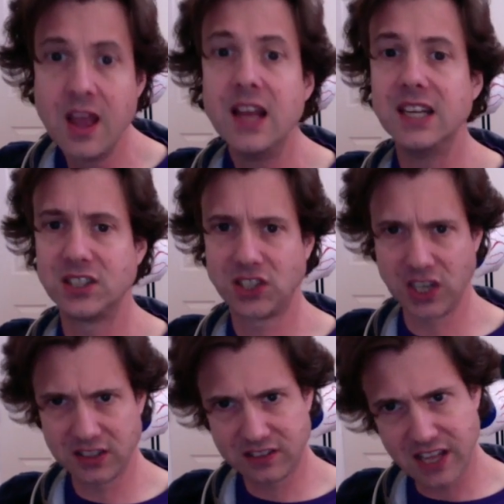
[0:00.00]
It's
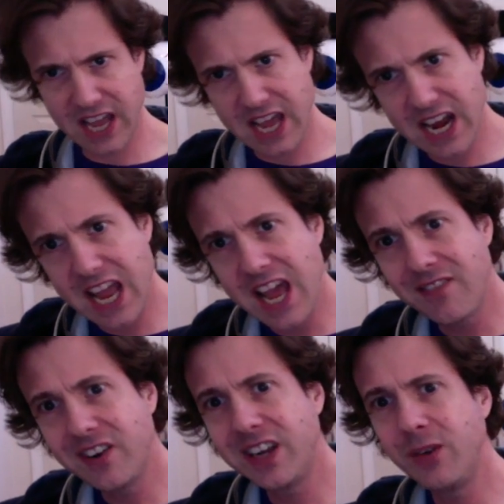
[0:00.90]
just that
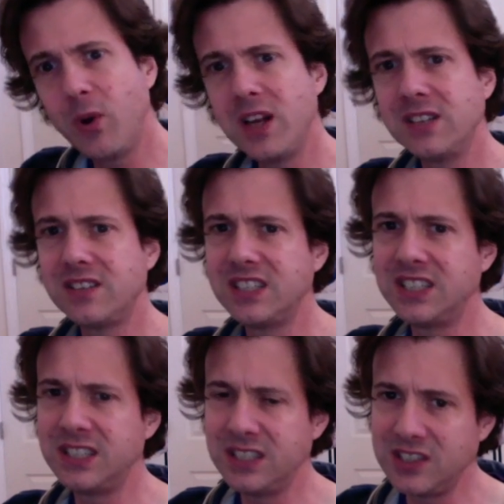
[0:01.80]
everyone's
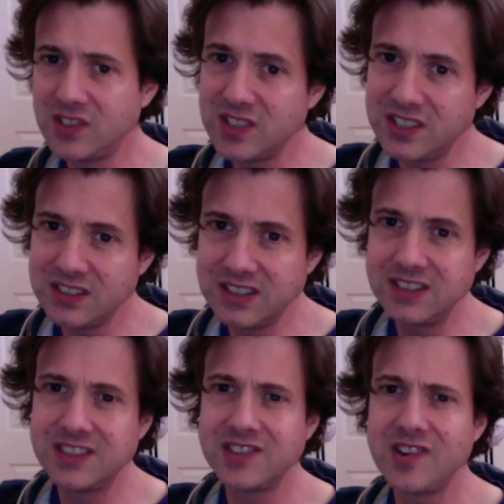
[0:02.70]
interest
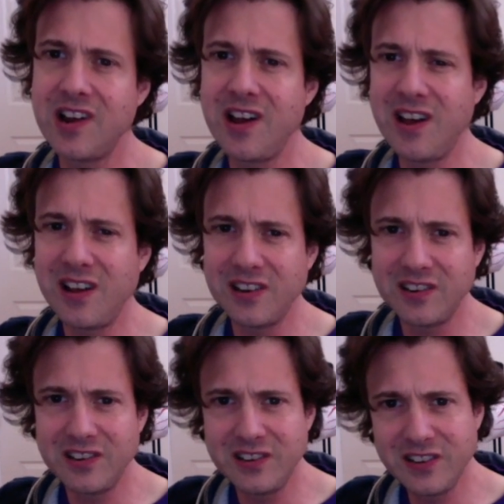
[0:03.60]
is
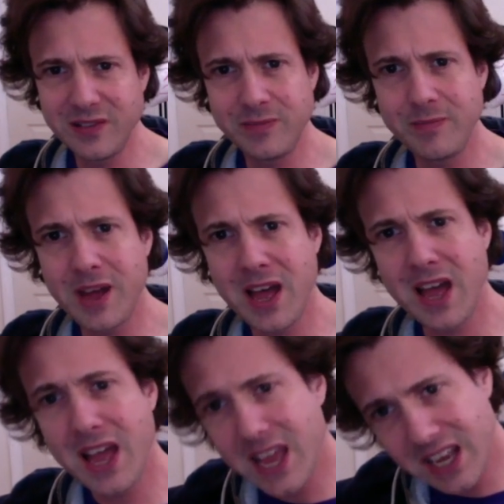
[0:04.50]
stronger than
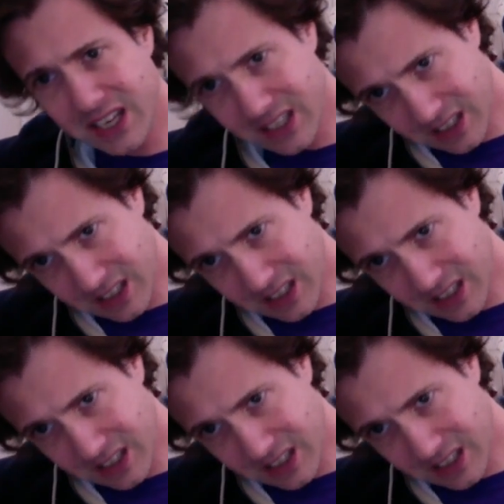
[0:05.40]
mine.